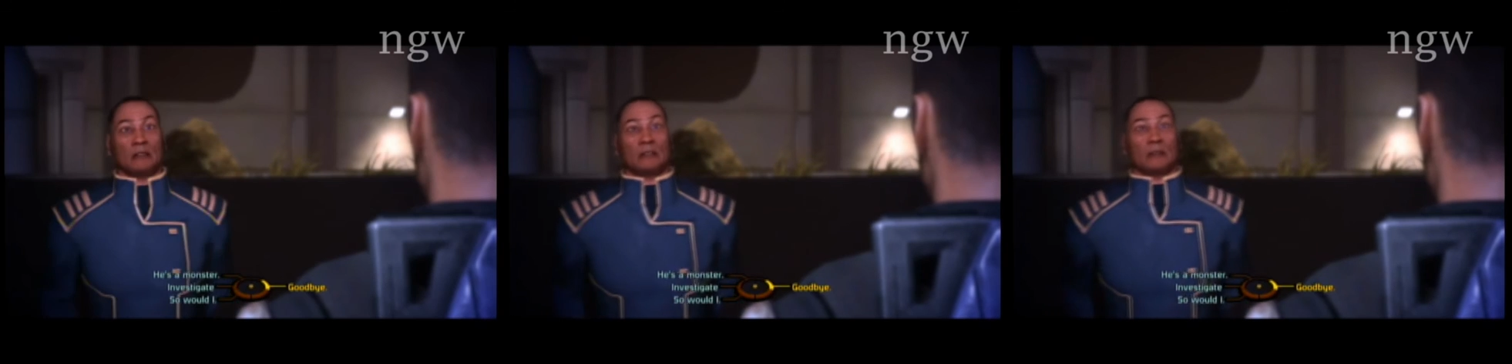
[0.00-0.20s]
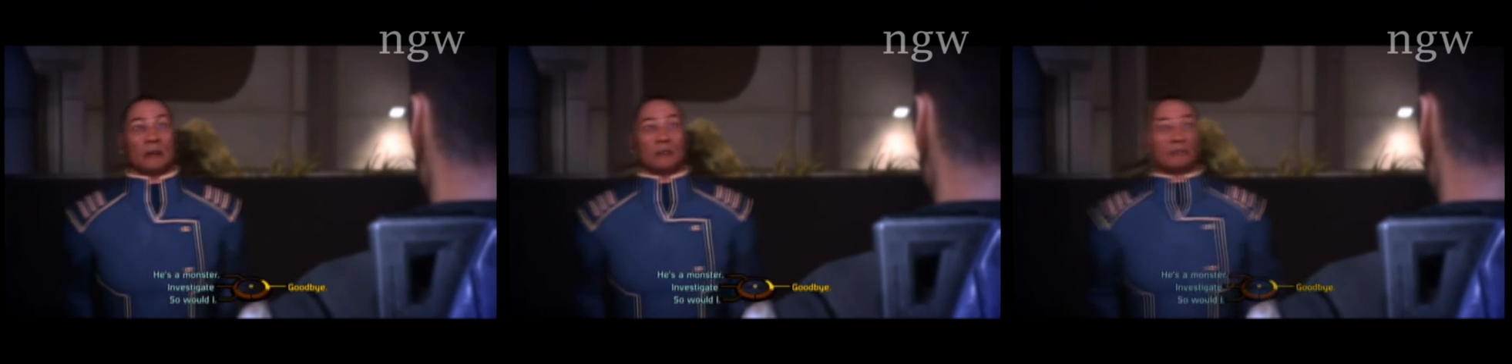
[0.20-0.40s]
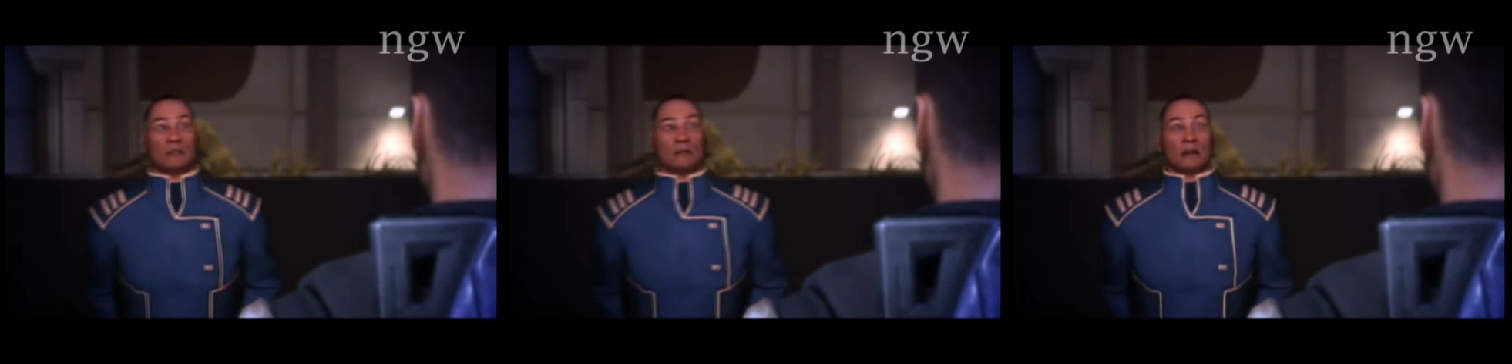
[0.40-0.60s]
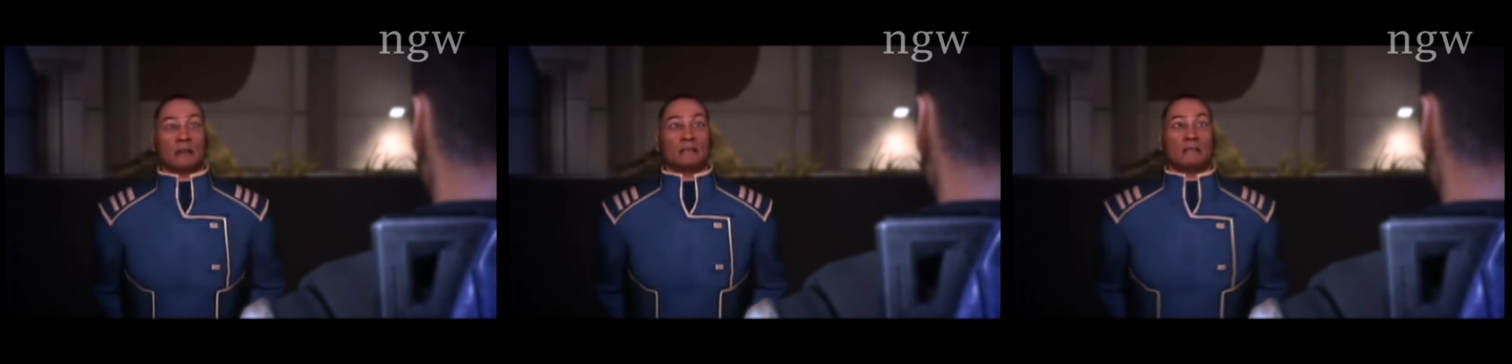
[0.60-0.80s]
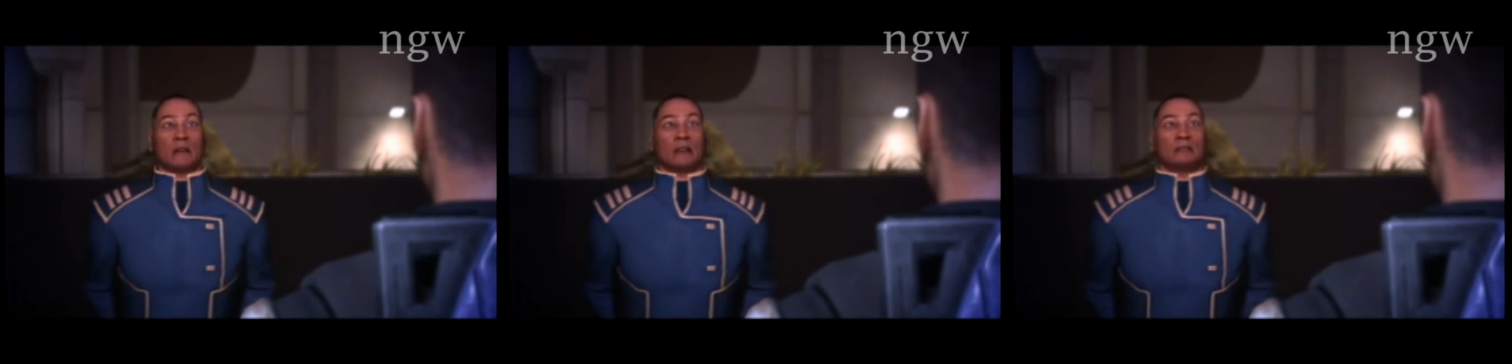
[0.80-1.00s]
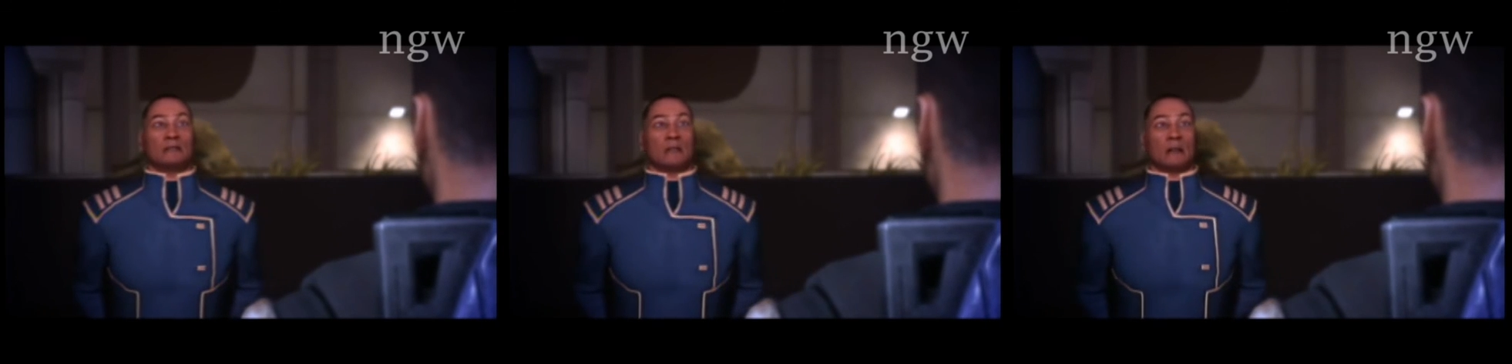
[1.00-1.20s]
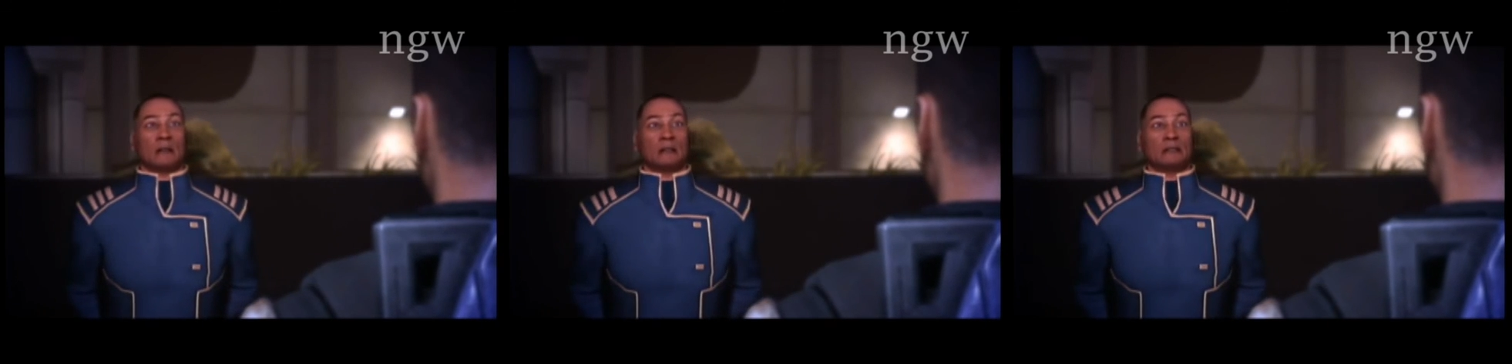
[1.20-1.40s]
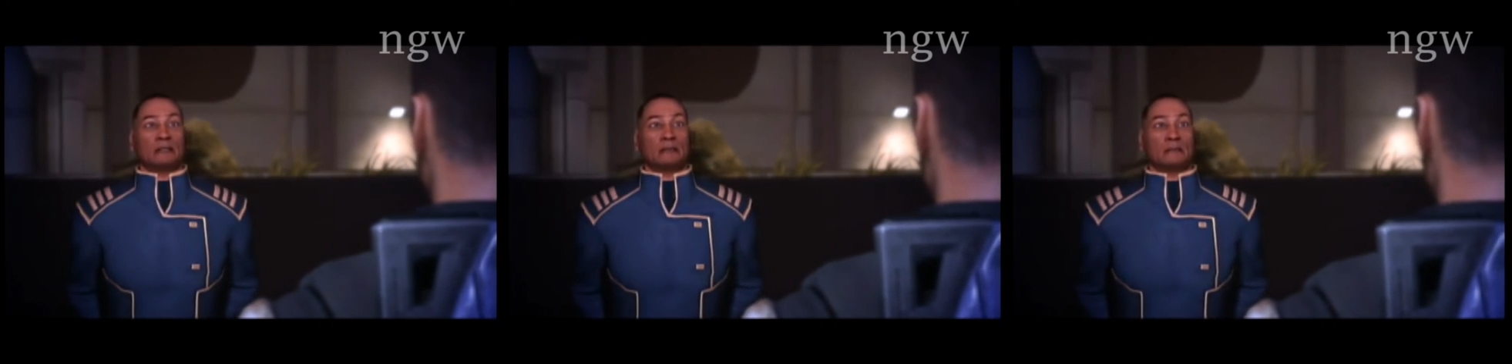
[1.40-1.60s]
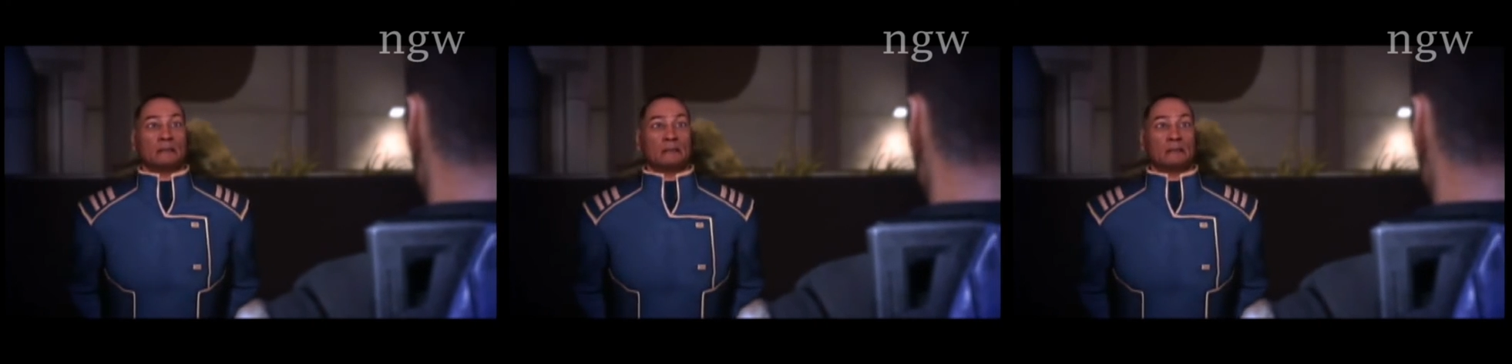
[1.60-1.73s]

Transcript: he knows how to cover his tracks.